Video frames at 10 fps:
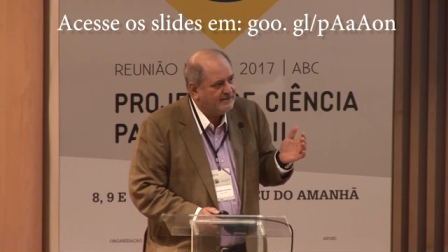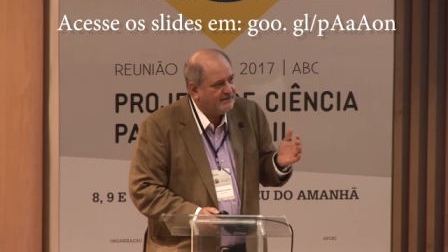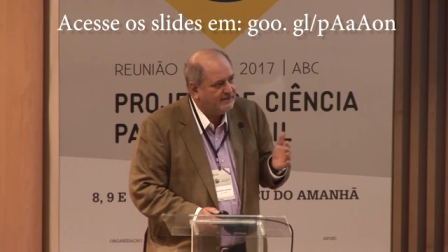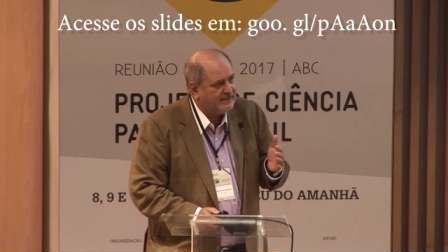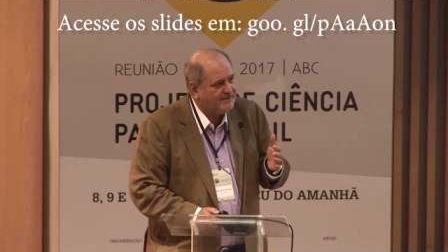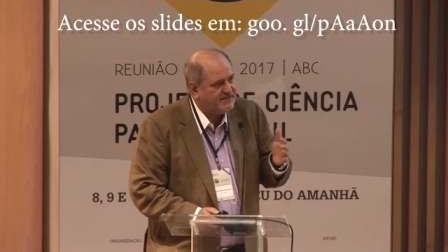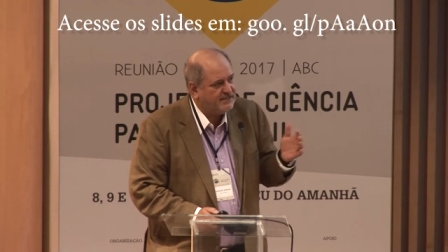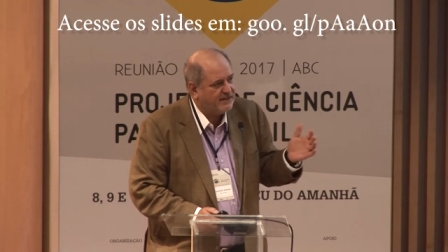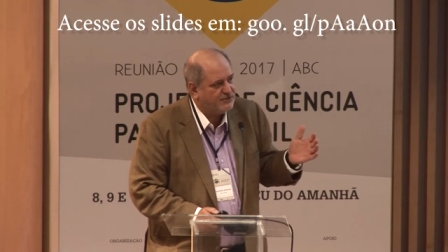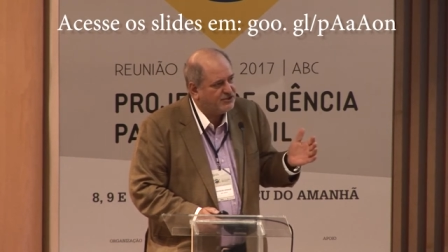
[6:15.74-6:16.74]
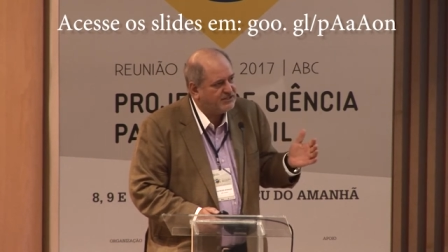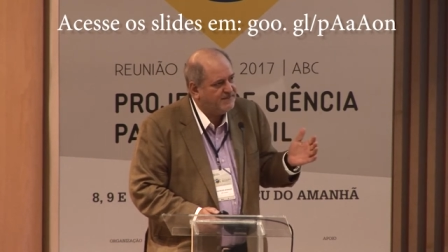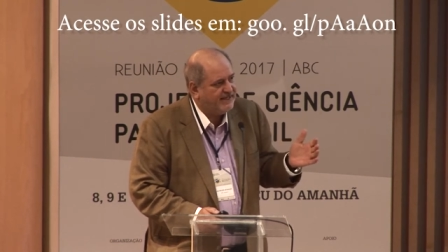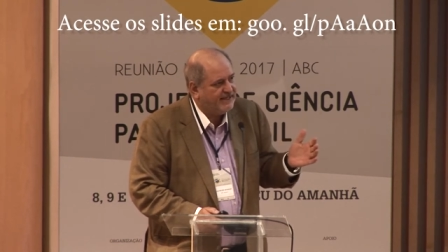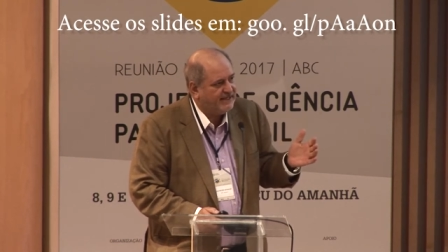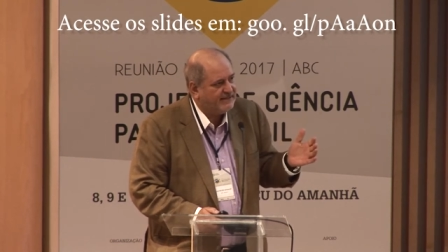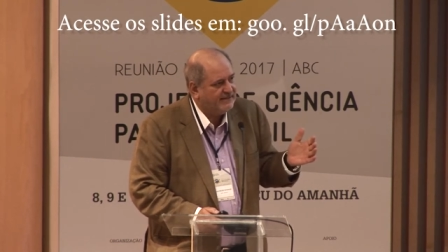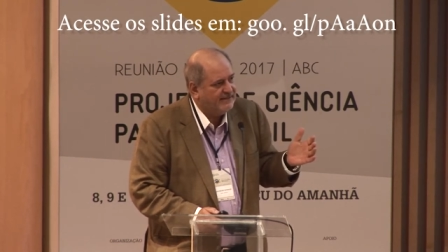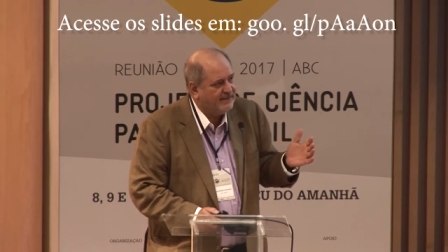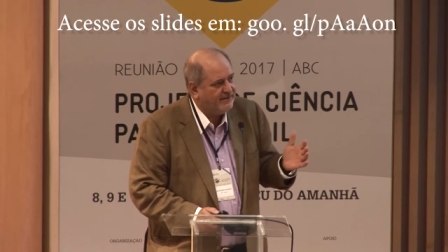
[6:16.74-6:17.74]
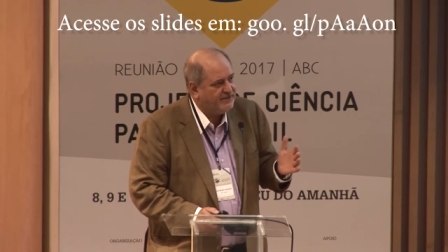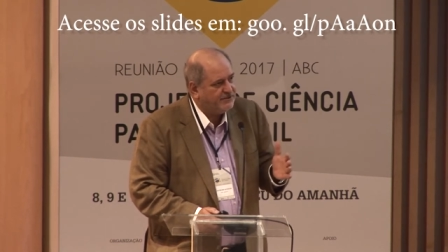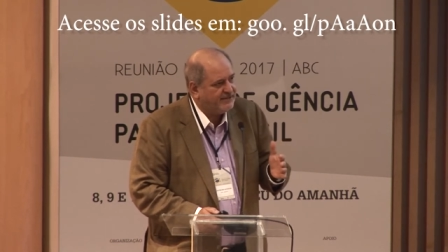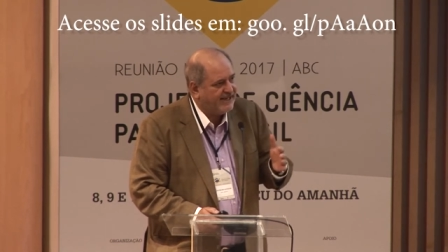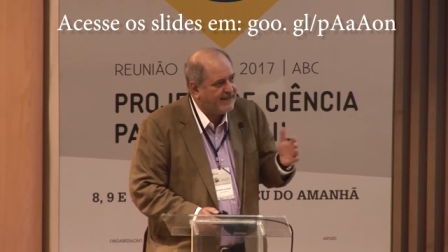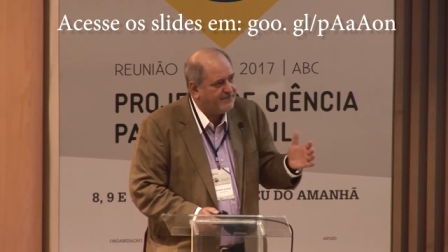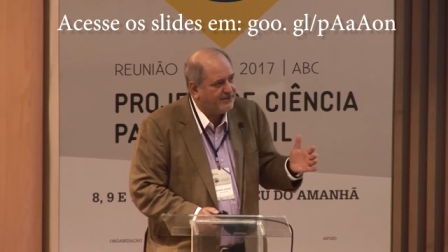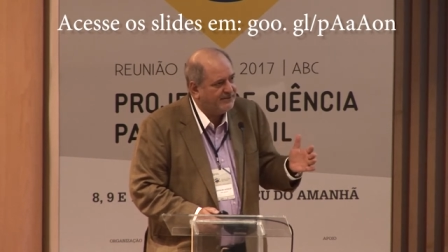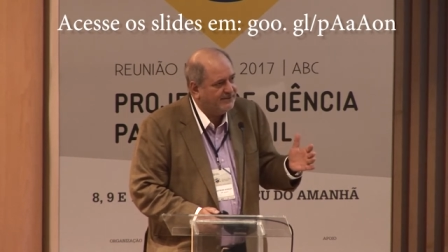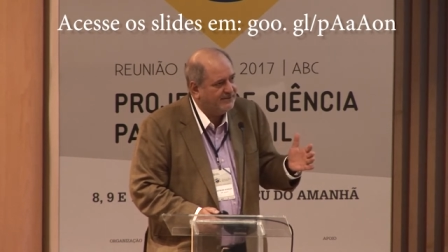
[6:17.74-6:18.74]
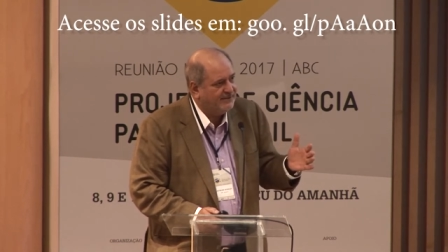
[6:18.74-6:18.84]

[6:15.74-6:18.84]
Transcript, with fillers: Real-time PCR was just beginning. And we took the gamble